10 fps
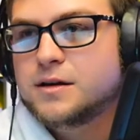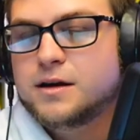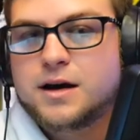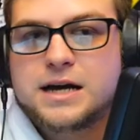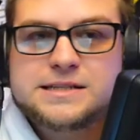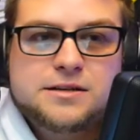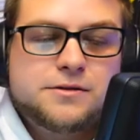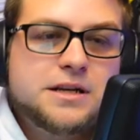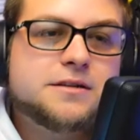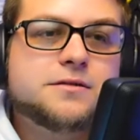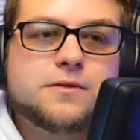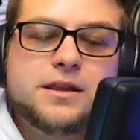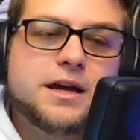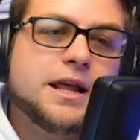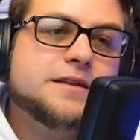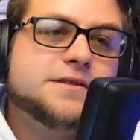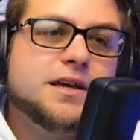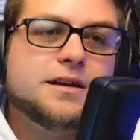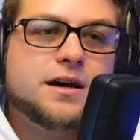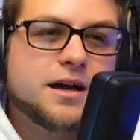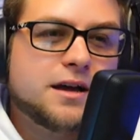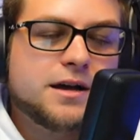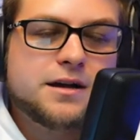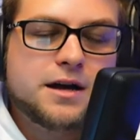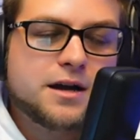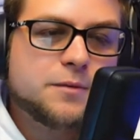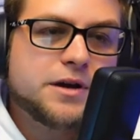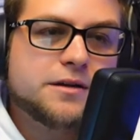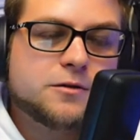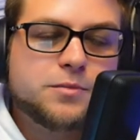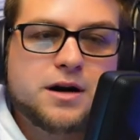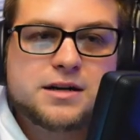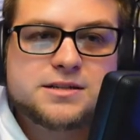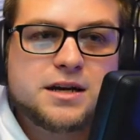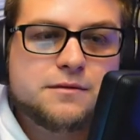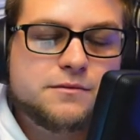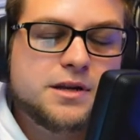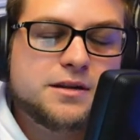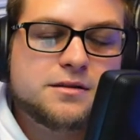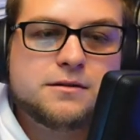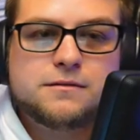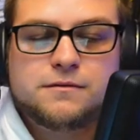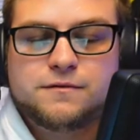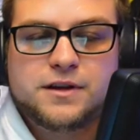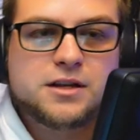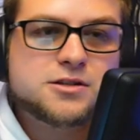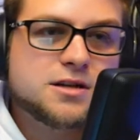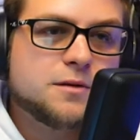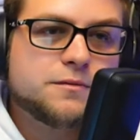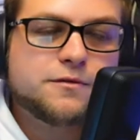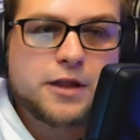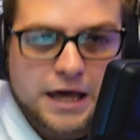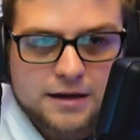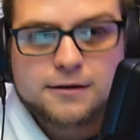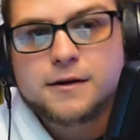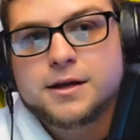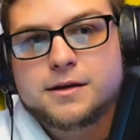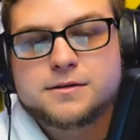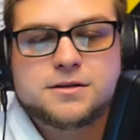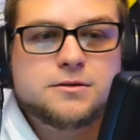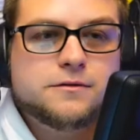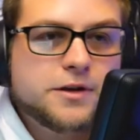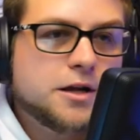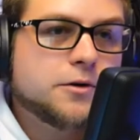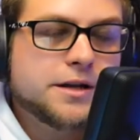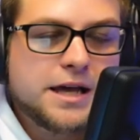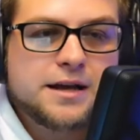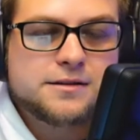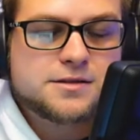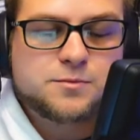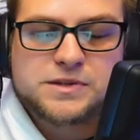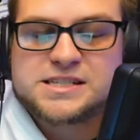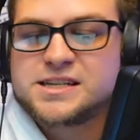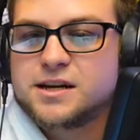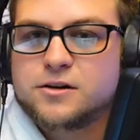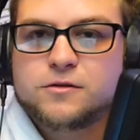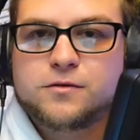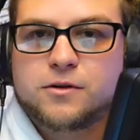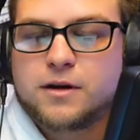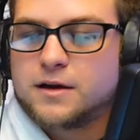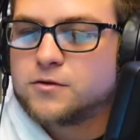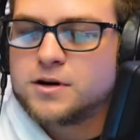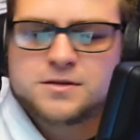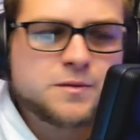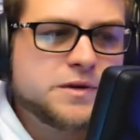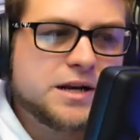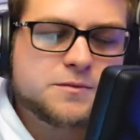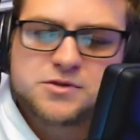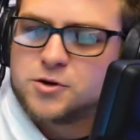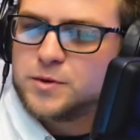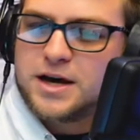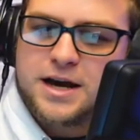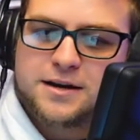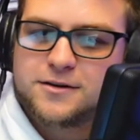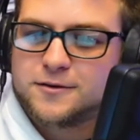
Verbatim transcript: I still need to run that 18. I, I, I got my other box I need to finish up for that to do a video on that. It's been sitting here forever. That's what I mean. I'm so behind on